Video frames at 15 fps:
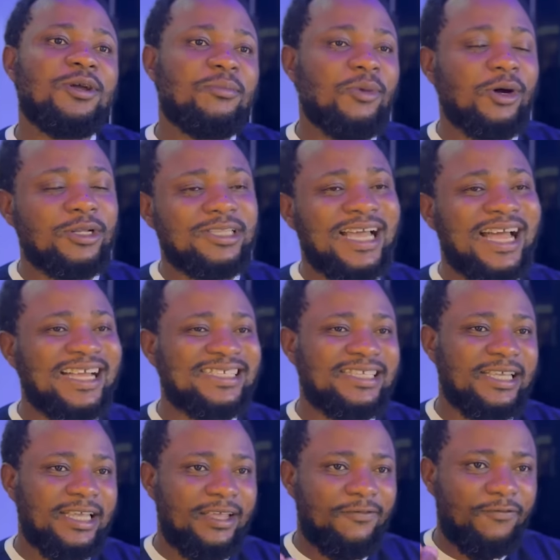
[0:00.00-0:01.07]
But as
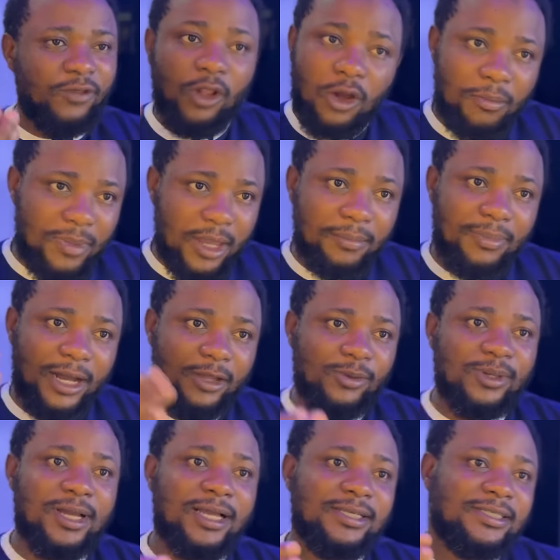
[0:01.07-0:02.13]
a floor member,
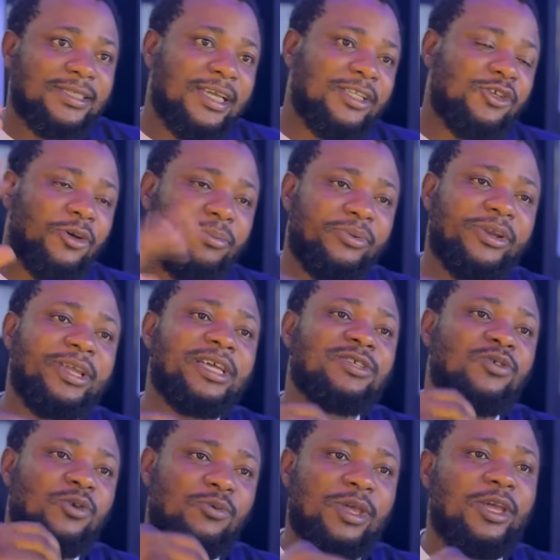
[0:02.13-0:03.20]
you can send your prayers
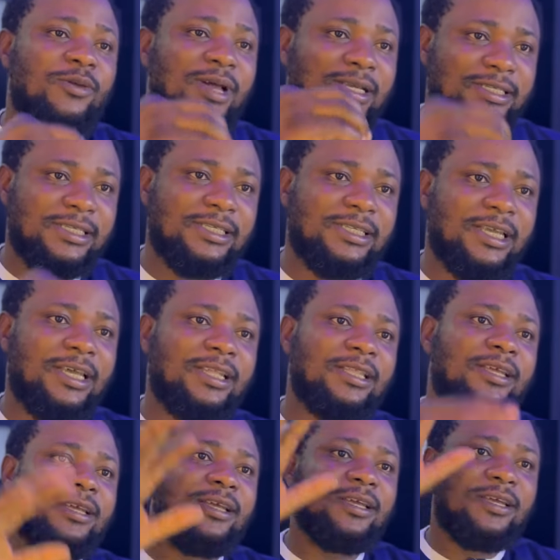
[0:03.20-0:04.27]
from where you are seated.
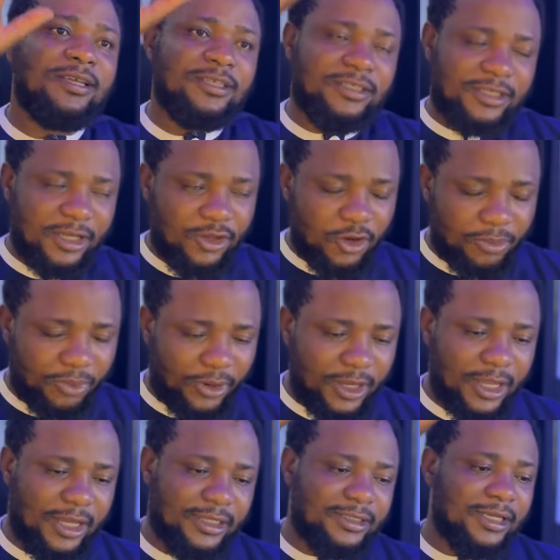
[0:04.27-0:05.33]
Send your
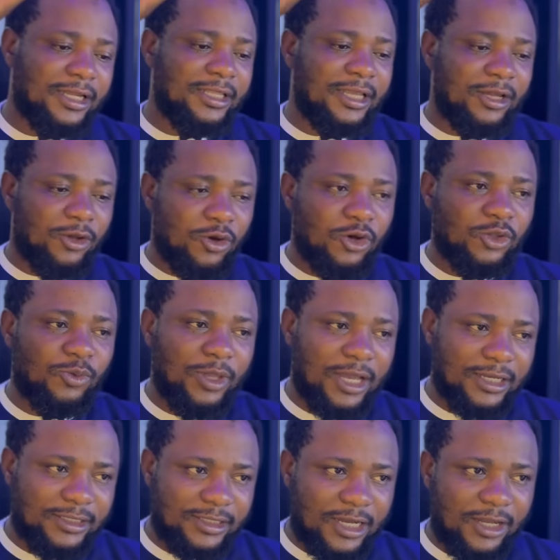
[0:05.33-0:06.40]
prayers and then God will
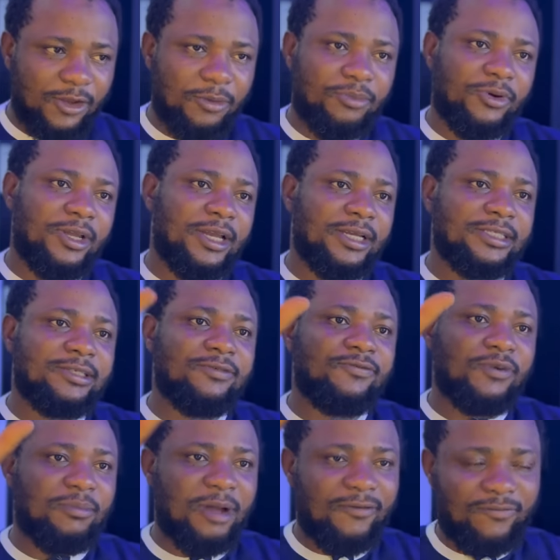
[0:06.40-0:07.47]
answer your prayers
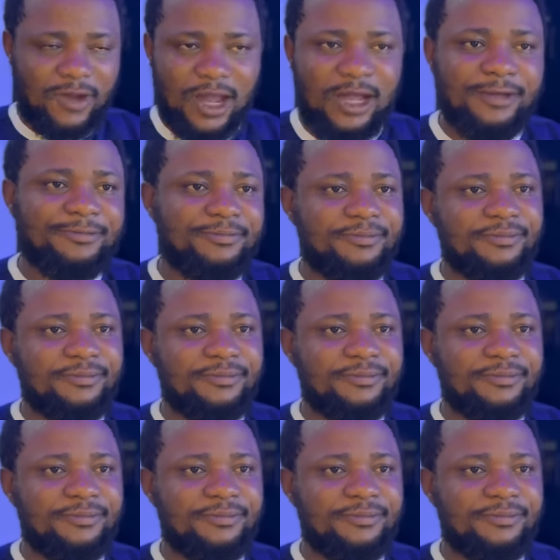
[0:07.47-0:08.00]
from afar.